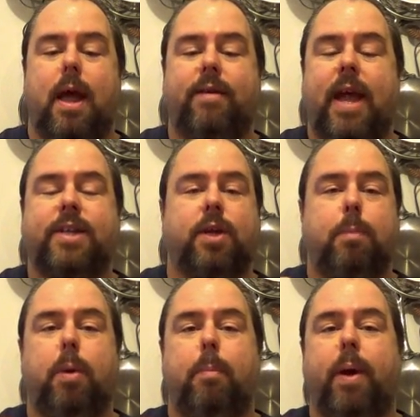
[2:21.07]
I've
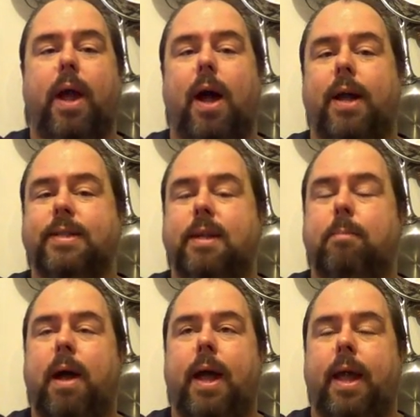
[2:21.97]
actually put pecans
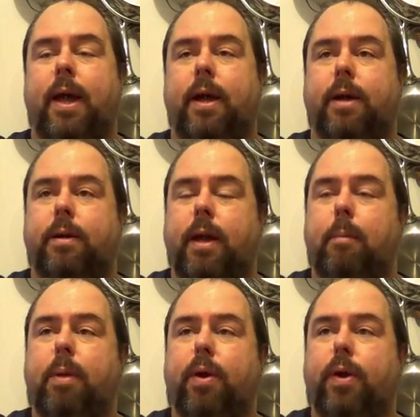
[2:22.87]
in my
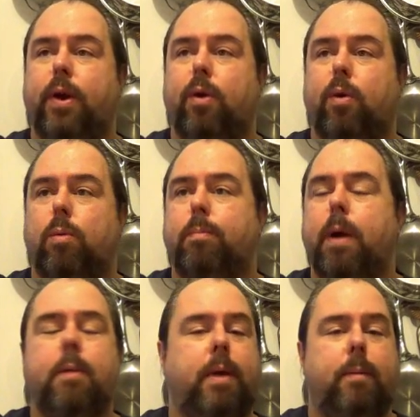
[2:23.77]
Imperial
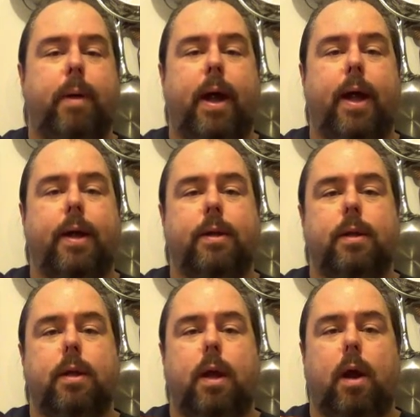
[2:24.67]
pumpkin pie,
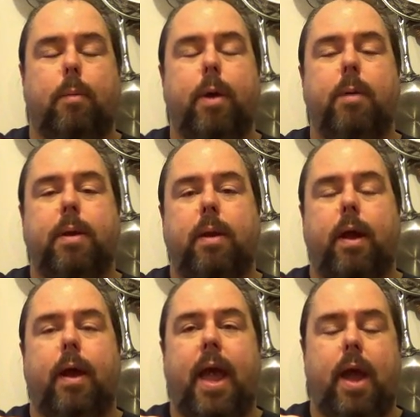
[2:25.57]
or pumpkin
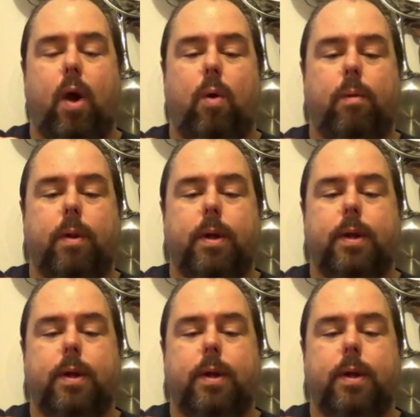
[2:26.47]
ale.